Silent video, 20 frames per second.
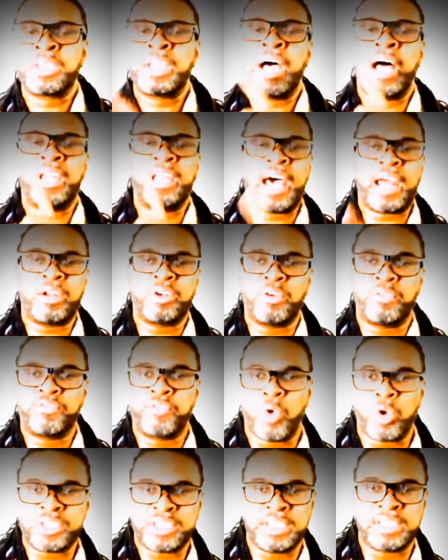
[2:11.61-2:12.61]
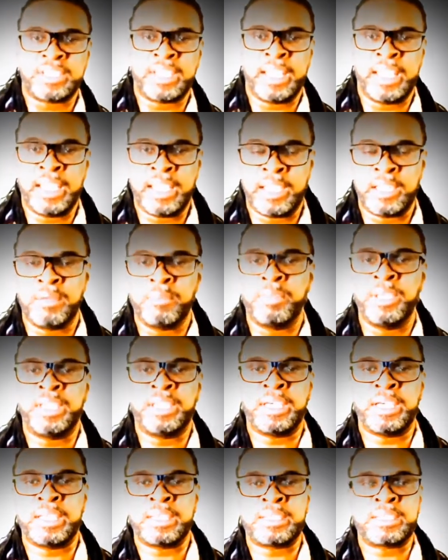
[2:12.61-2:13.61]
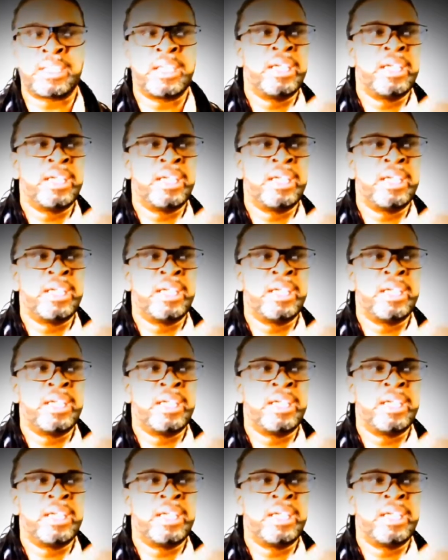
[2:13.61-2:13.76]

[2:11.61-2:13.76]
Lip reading: A lot of divorces end because